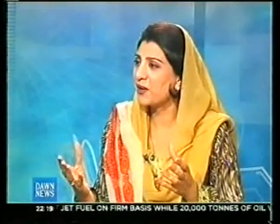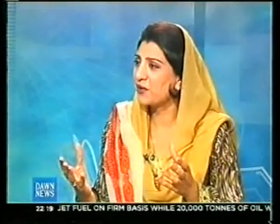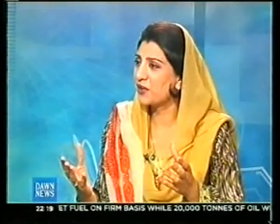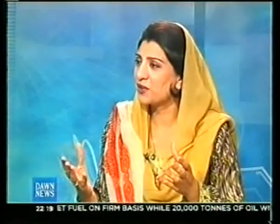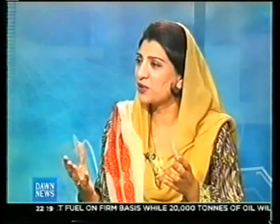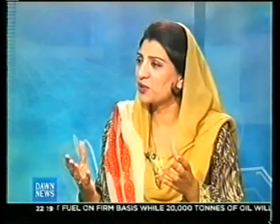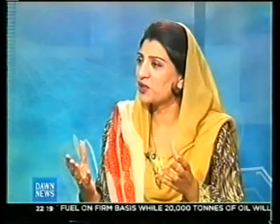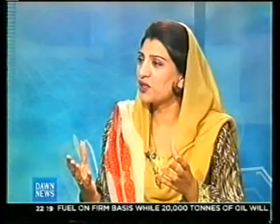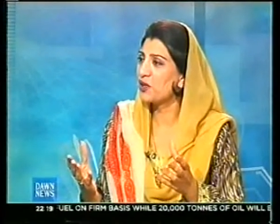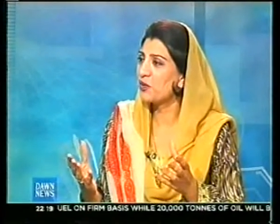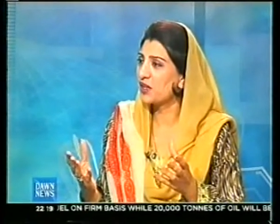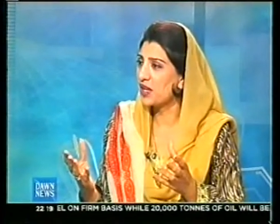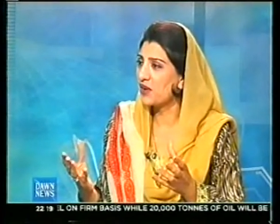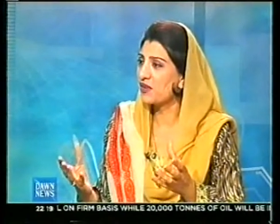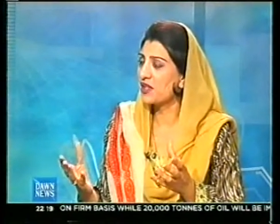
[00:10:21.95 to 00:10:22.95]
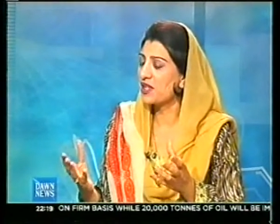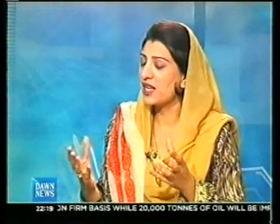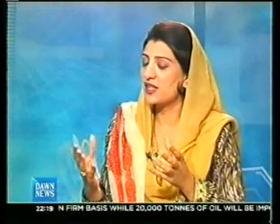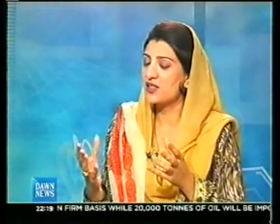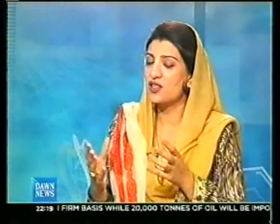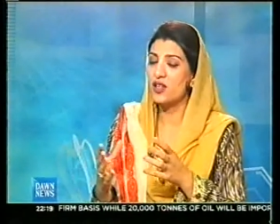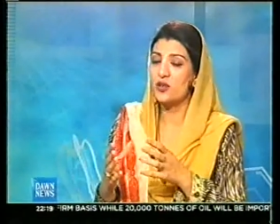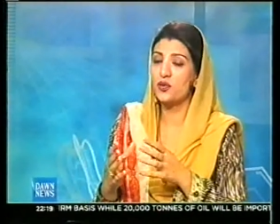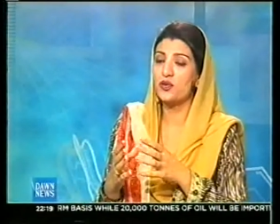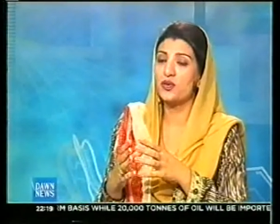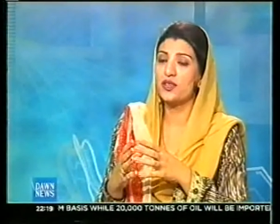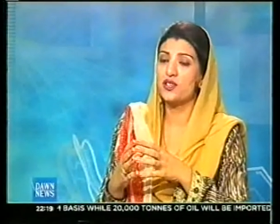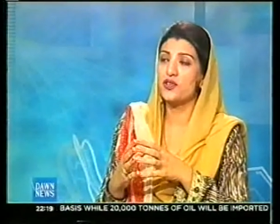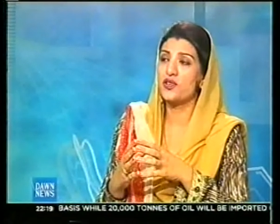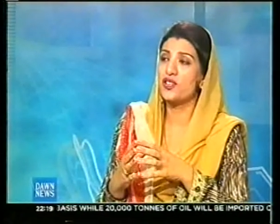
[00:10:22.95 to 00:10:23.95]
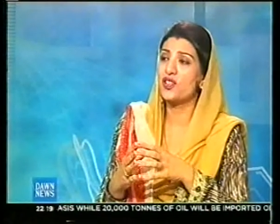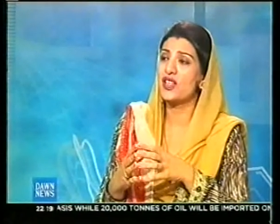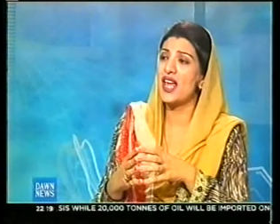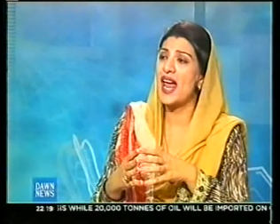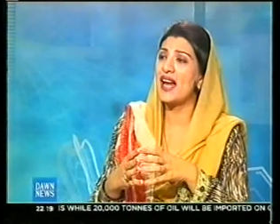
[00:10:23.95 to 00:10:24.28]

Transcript: for judiciary whatever he has done to judiciary.